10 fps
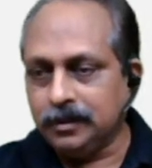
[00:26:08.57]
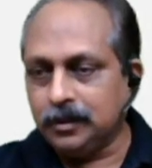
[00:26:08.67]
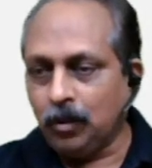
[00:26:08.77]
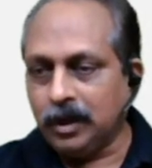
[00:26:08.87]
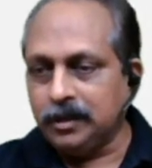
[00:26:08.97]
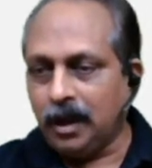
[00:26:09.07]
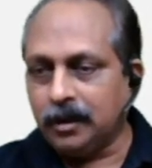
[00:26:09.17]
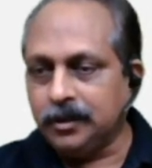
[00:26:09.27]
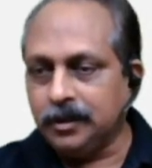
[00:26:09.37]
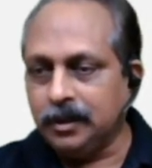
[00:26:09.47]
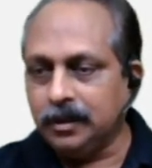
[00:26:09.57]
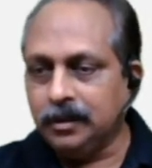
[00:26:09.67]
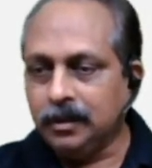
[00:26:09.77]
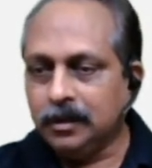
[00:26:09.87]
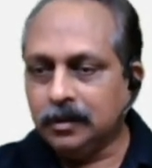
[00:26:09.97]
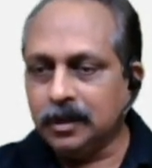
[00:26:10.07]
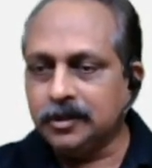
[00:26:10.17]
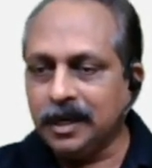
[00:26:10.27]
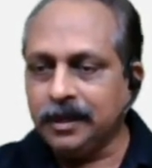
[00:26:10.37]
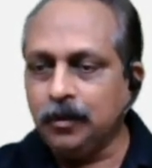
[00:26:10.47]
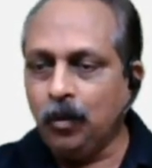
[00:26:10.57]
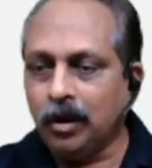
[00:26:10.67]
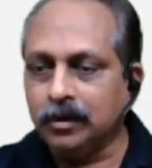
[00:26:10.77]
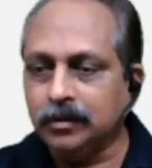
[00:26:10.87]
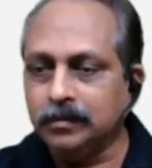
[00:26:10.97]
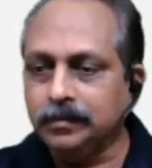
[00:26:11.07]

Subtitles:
So, what is the answer? The second one.